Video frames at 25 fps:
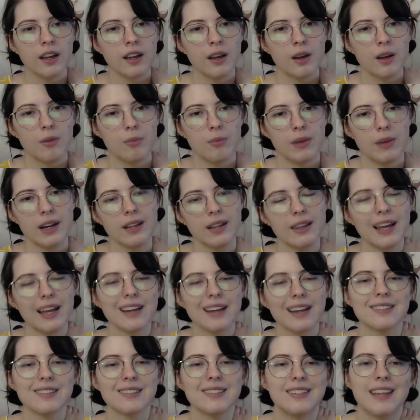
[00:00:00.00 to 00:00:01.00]
but it
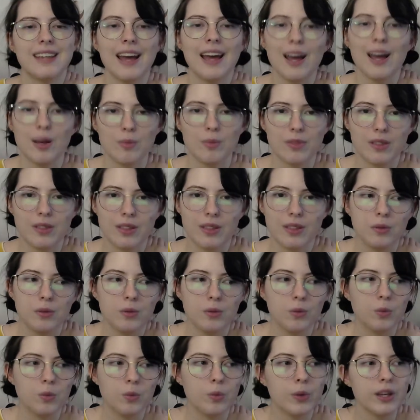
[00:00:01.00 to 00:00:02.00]
lacks depth.
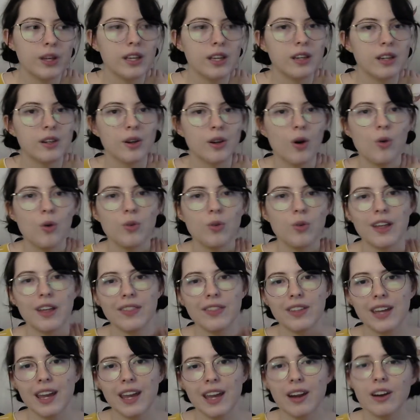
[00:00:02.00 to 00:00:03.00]
We know that
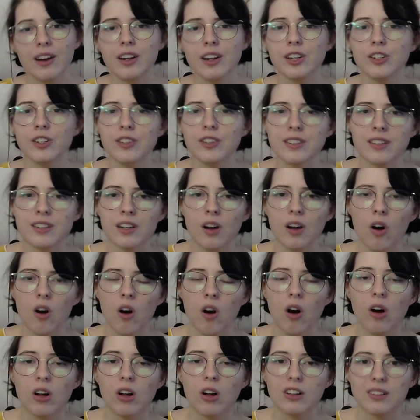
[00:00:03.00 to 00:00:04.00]
the character is in a
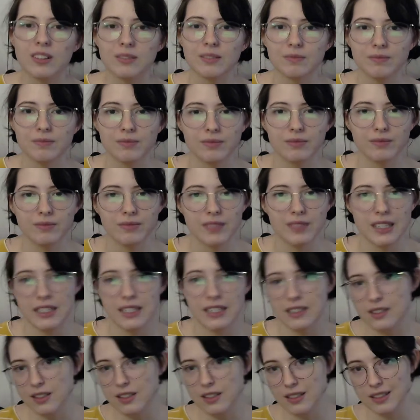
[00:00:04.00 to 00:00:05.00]
hall.
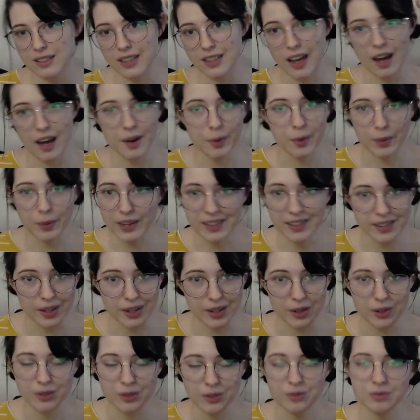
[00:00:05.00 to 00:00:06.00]
It's got a
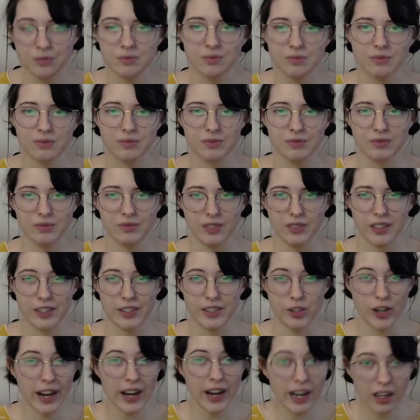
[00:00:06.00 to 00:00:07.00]
window, a
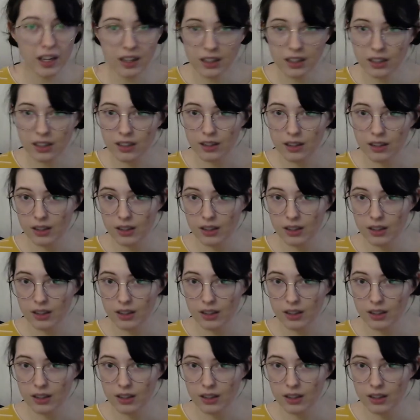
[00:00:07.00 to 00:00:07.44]
chair.